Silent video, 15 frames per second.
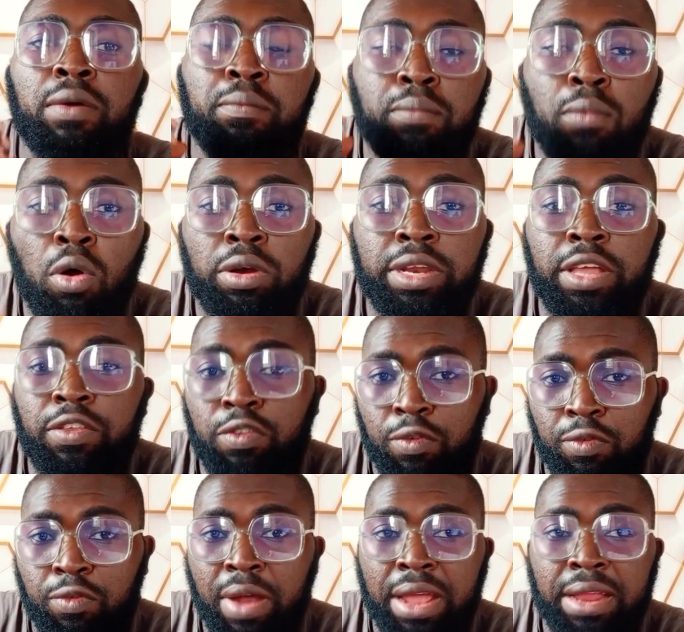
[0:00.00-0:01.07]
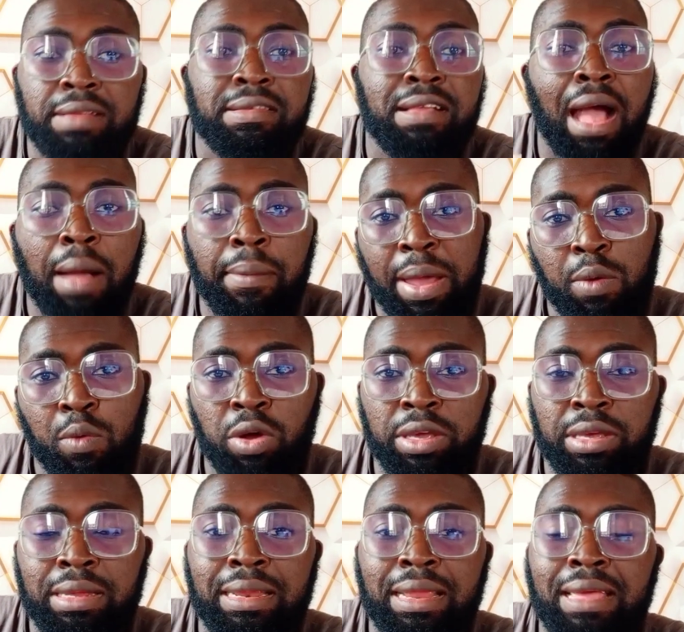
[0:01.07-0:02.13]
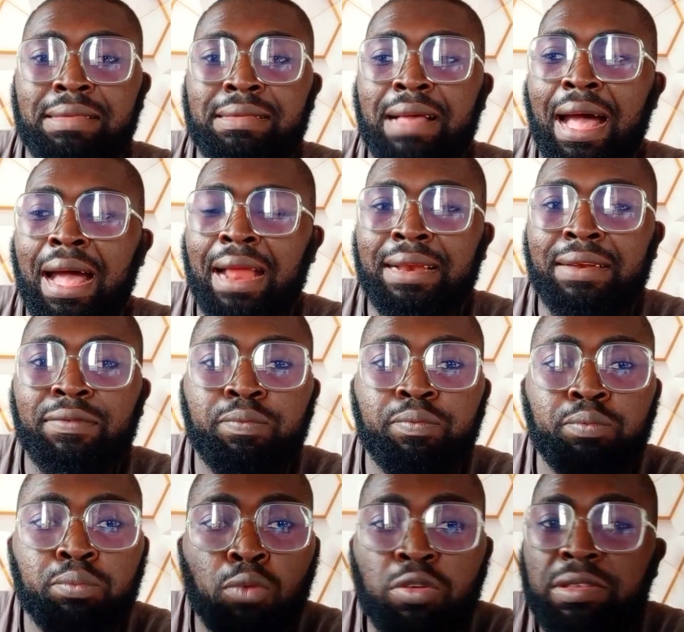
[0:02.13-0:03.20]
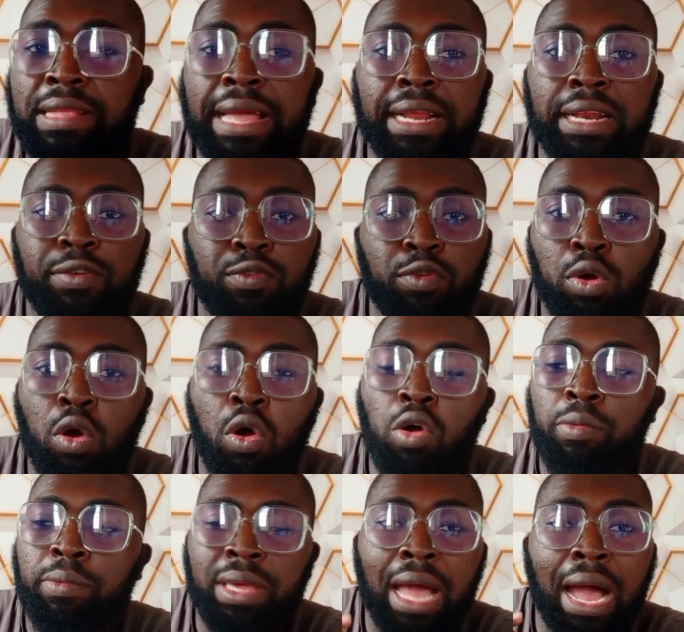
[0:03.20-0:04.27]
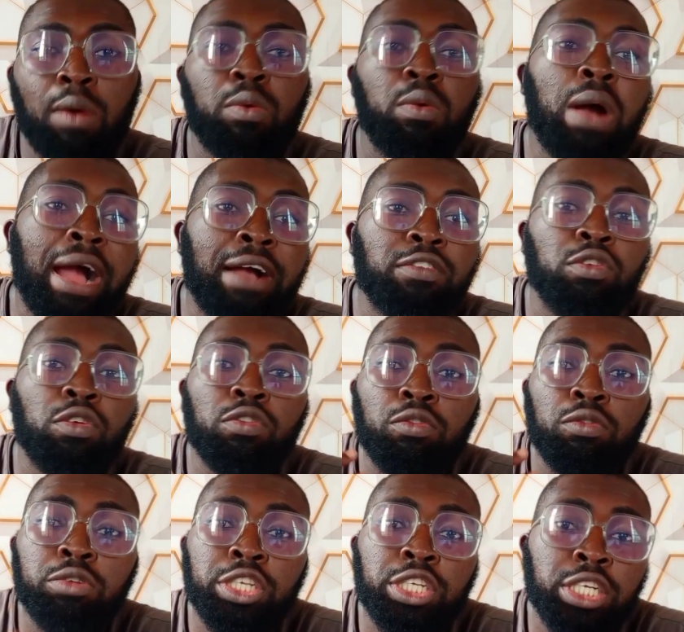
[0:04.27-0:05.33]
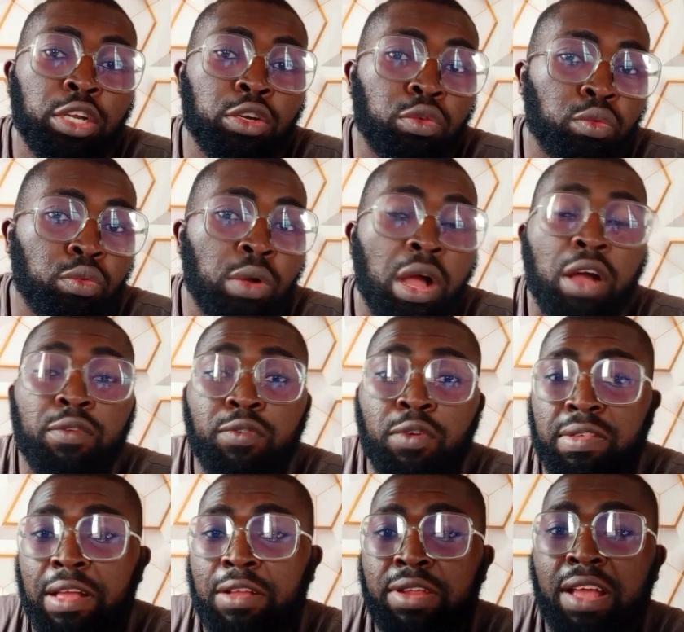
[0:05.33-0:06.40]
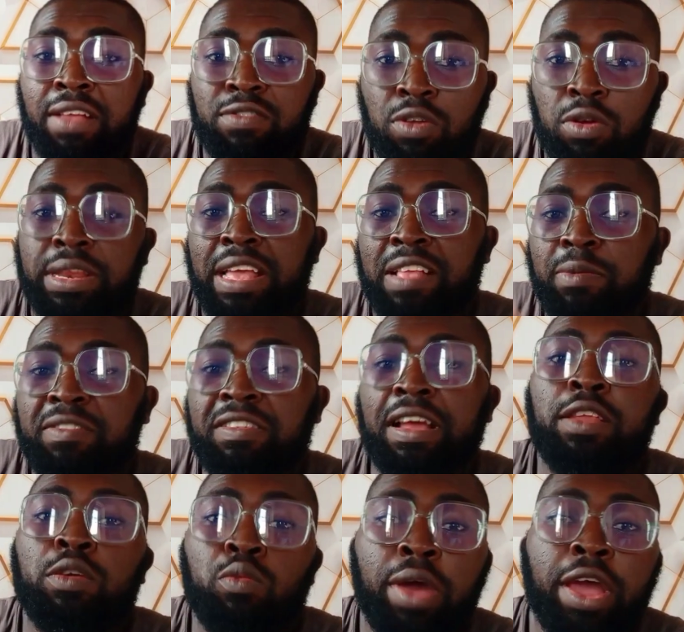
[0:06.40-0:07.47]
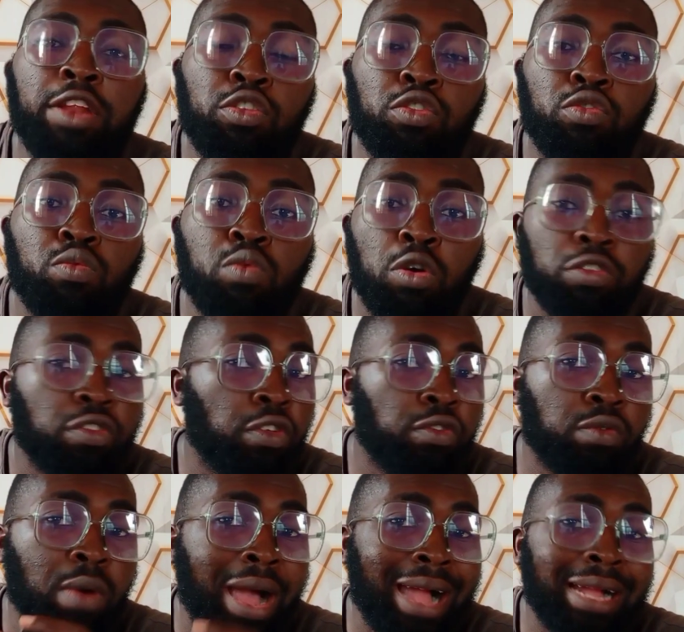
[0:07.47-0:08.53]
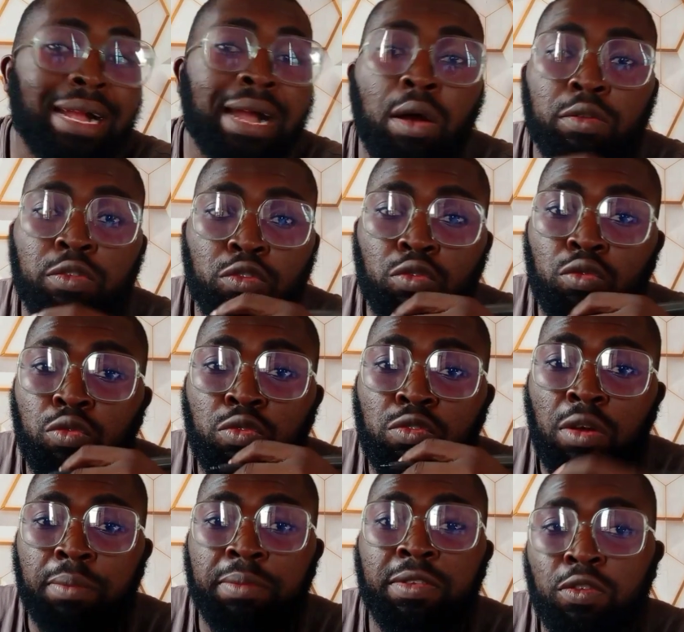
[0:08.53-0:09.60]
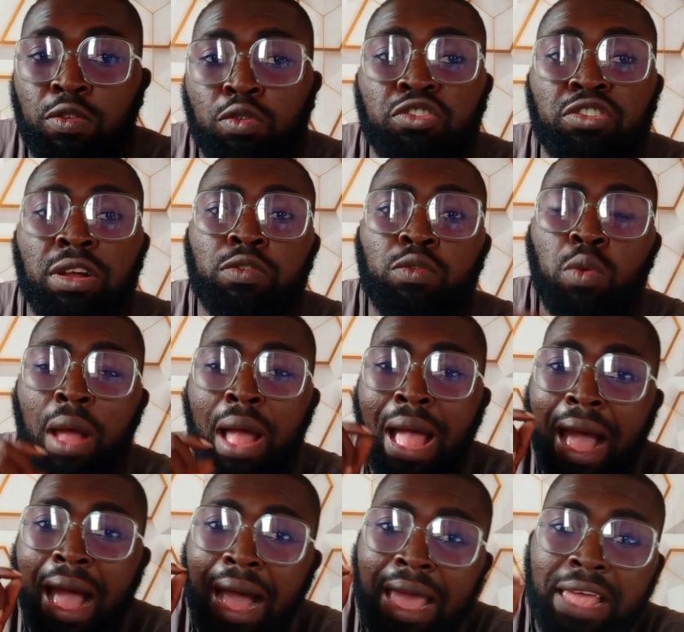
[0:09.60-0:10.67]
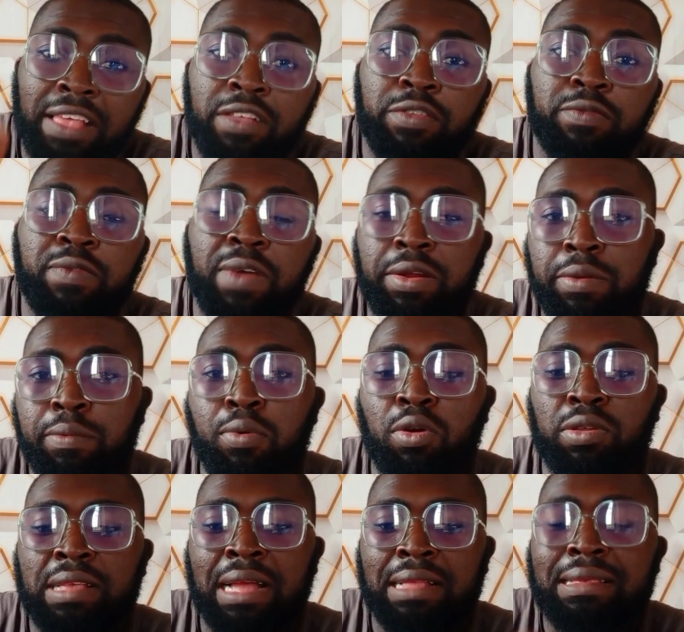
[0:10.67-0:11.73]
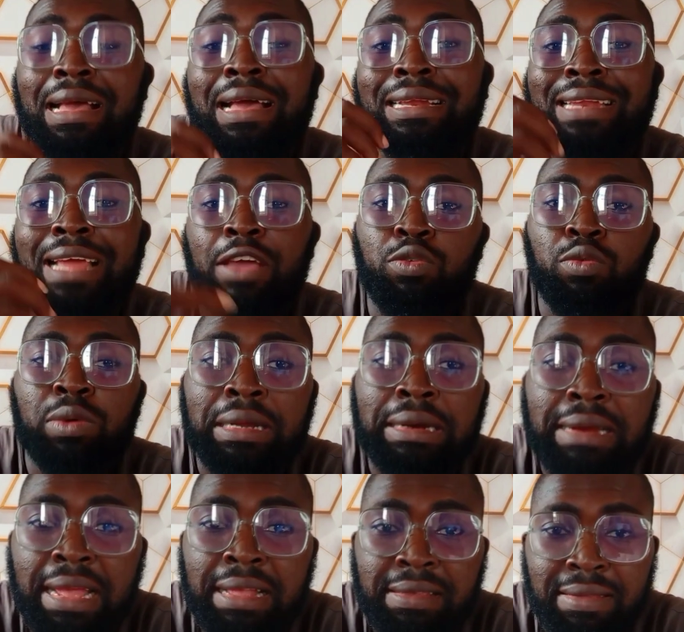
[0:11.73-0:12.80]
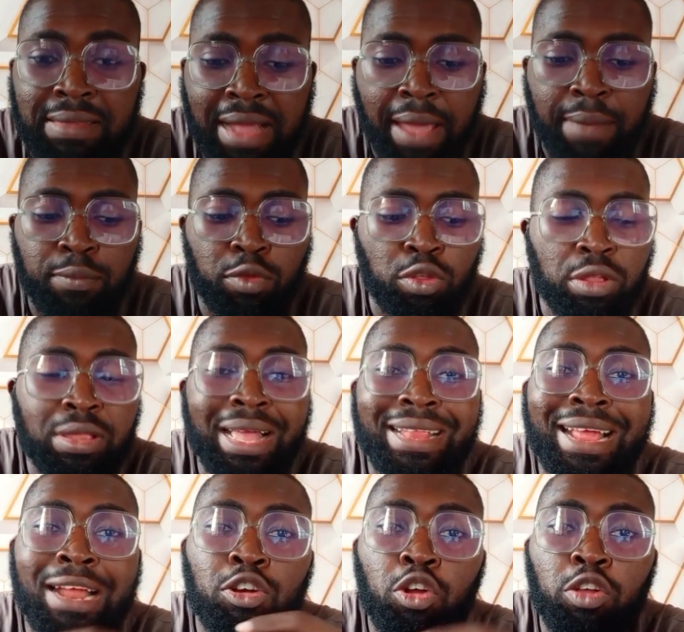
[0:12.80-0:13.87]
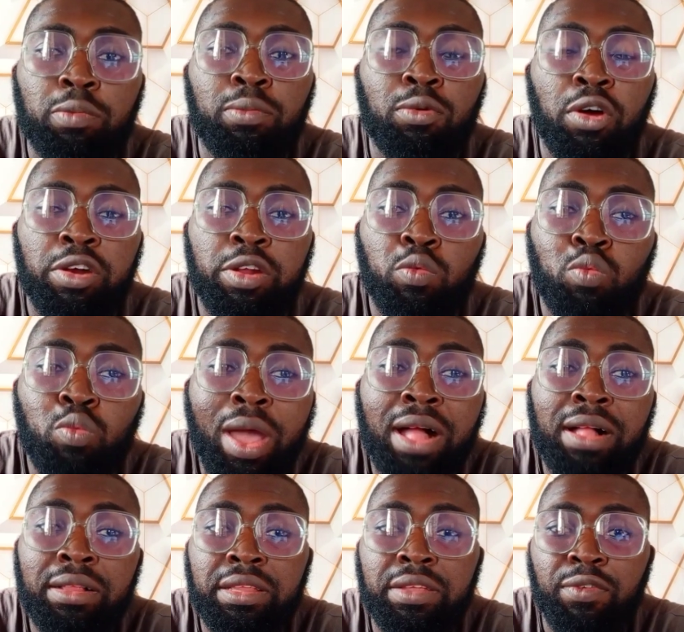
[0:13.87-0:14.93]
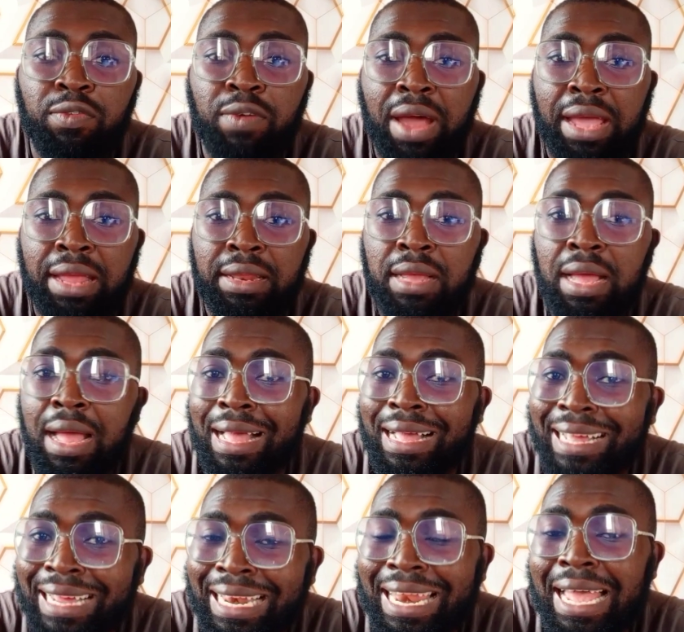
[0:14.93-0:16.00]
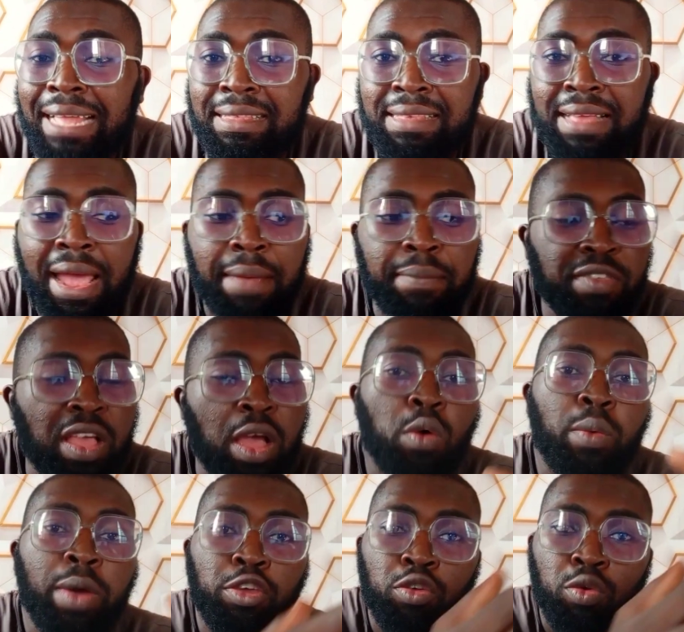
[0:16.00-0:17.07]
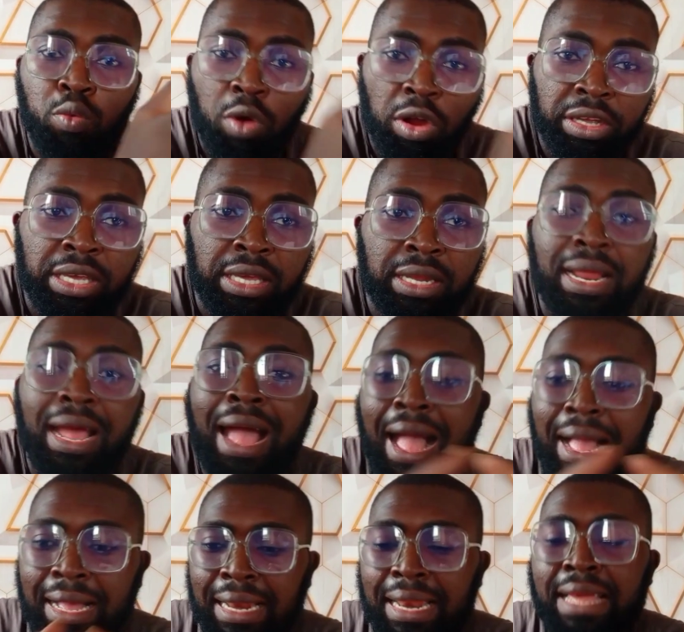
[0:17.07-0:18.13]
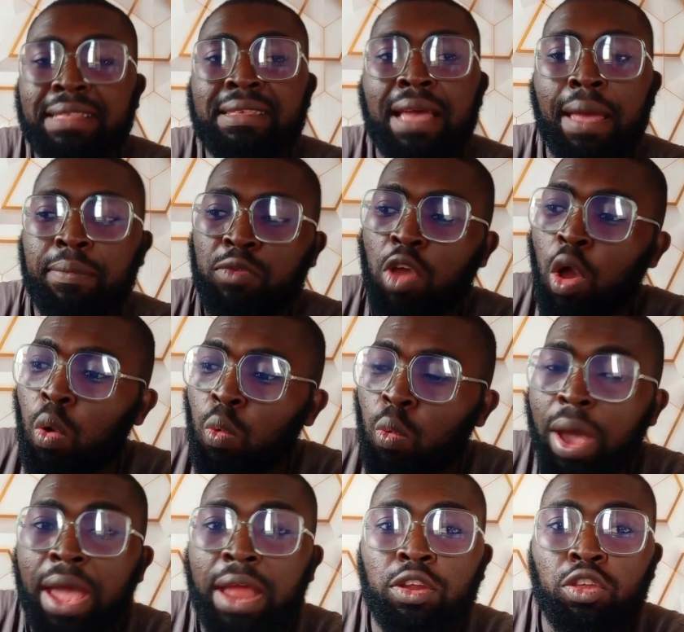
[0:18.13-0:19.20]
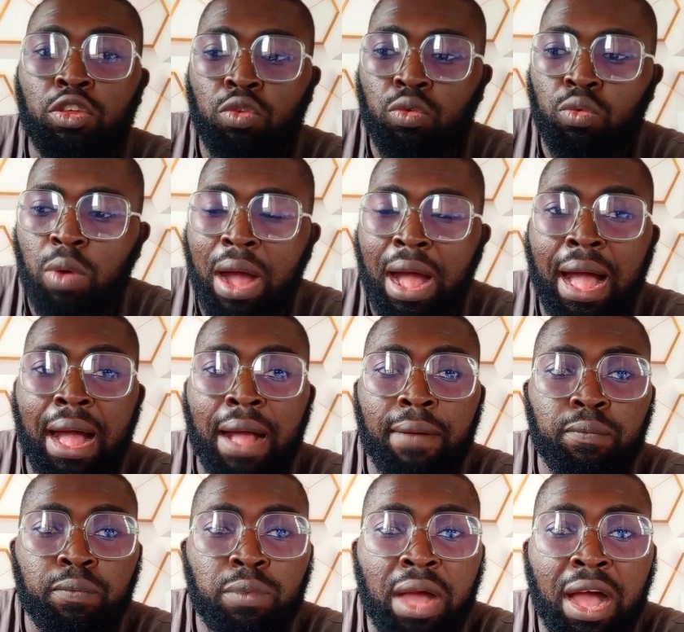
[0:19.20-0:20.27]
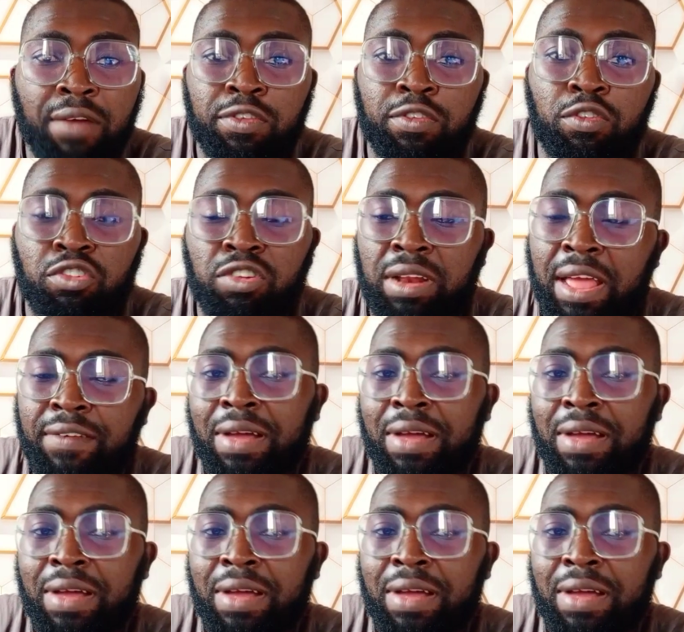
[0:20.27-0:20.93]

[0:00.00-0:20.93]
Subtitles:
Mondays to Fridays are my working days, and most likely if you call me, I will ask us to reschedule for Saturday and Sunday, especially when you want us to hang out to do something social. So it's very important that you create time that are not blurry, well defined, clear times when you're working and clear times when you are having social life.